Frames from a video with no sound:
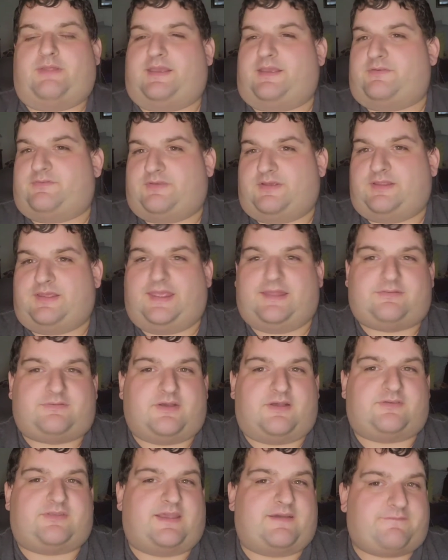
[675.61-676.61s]
Like I said, it
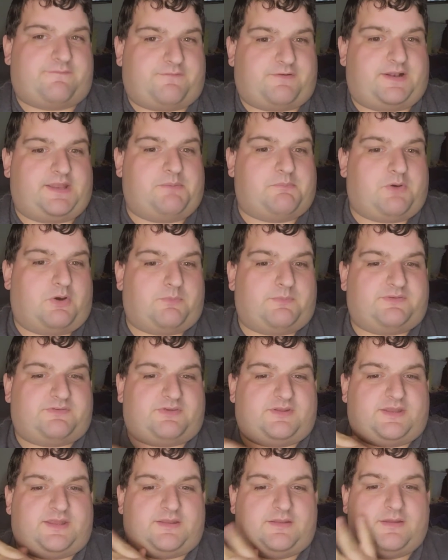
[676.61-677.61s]
does have funny
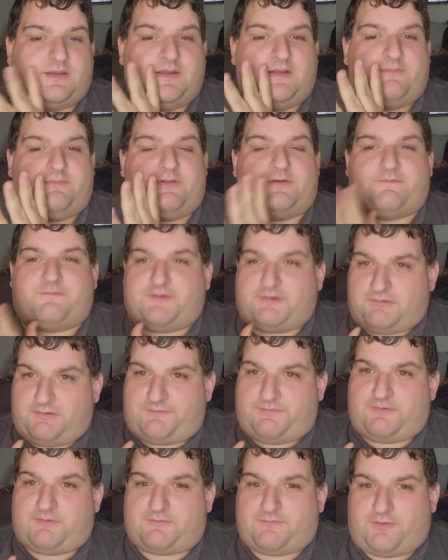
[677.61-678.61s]
moments in it. They're
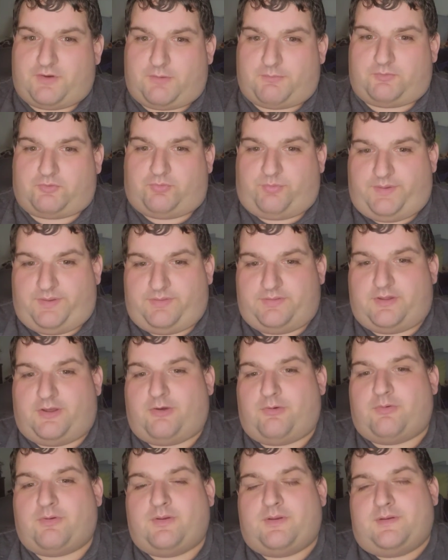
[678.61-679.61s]
very few and far between
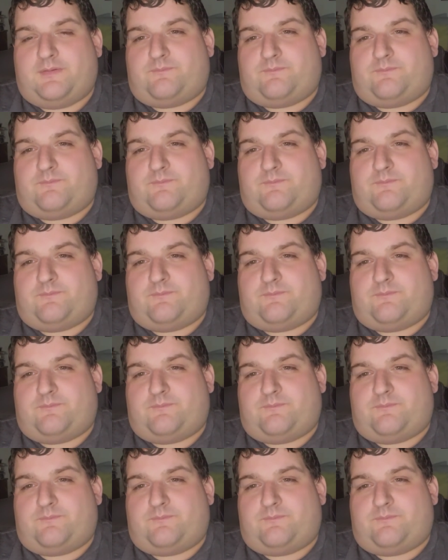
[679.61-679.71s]
though.